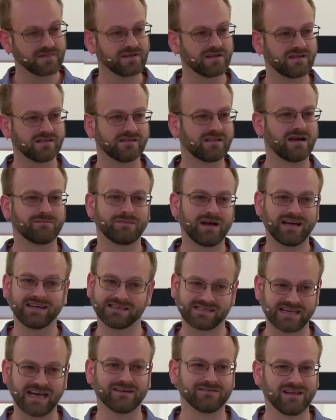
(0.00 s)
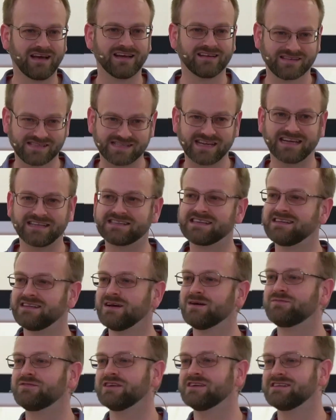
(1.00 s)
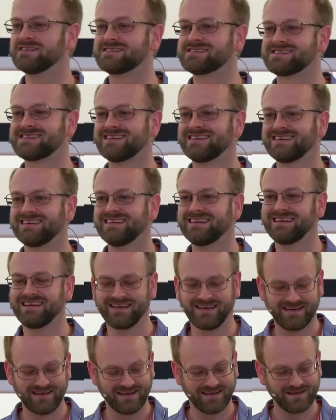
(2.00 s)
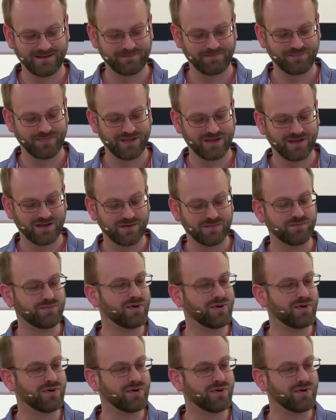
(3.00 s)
That might sound like stating the obvious, but